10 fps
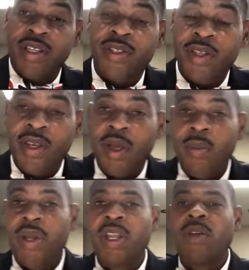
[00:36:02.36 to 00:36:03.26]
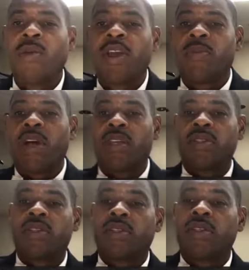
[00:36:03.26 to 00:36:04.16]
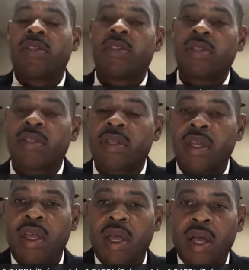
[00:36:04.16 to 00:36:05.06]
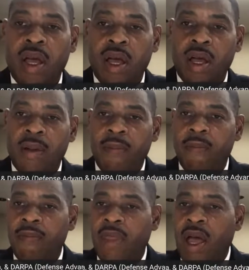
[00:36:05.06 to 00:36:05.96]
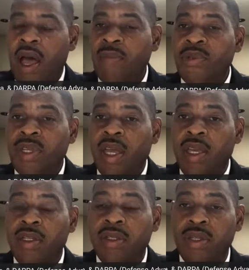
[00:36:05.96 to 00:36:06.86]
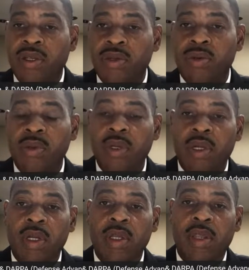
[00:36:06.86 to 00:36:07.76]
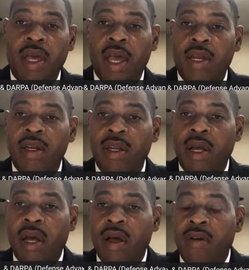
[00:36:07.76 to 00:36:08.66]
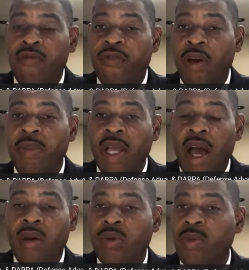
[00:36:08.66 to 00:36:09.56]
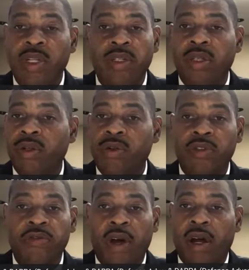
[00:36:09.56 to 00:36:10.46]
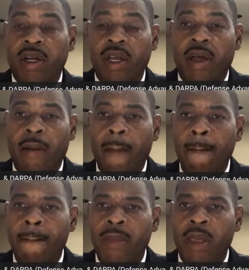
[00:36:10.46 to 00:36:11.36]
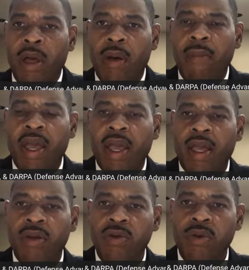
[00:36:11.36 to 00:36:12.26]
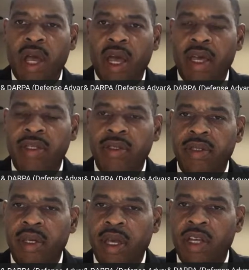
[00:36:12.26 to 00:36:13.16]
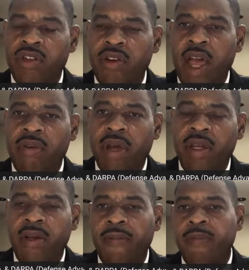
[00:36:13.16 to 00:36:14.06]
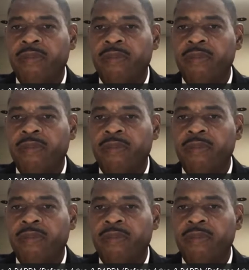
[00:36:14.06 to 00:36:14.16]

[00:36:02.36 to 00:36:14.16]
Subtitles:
is. But anyway, brothers and sisters, I'm saying to you that from the Honorable Minister Louis Farrakhan, a man who has a track record